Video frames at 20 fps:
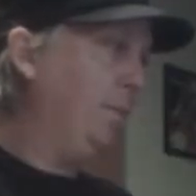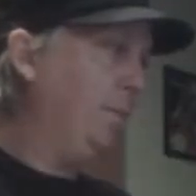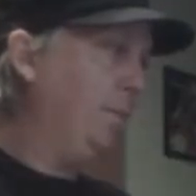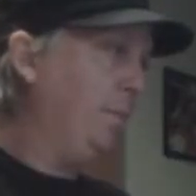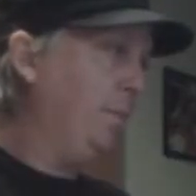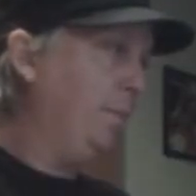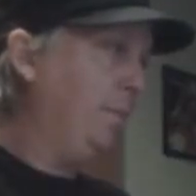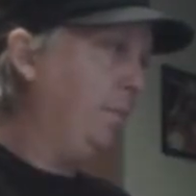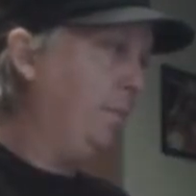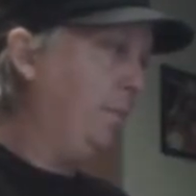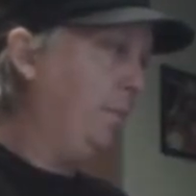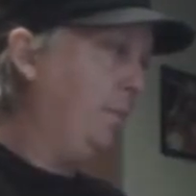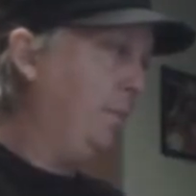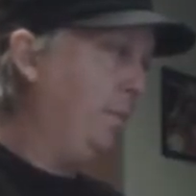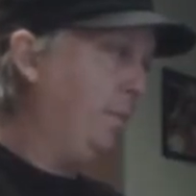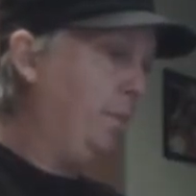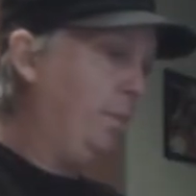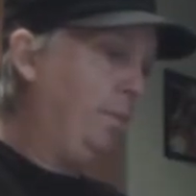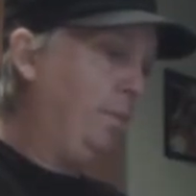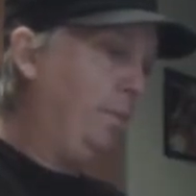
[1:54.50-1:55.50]

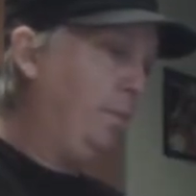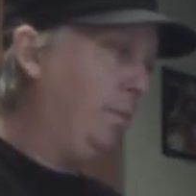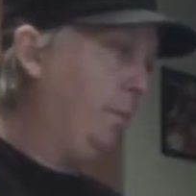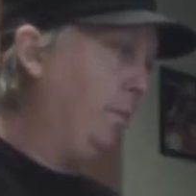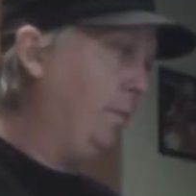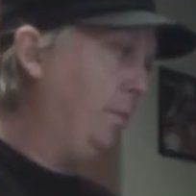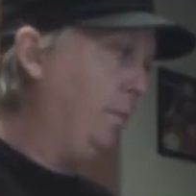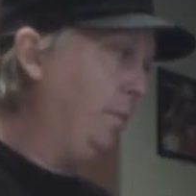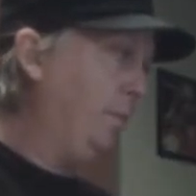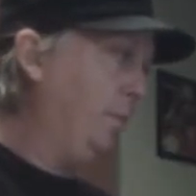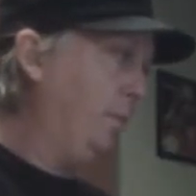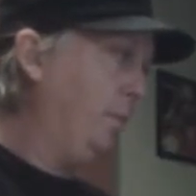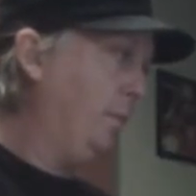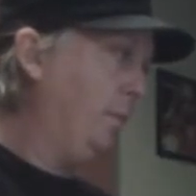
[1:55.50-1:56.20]
Nobody speaks.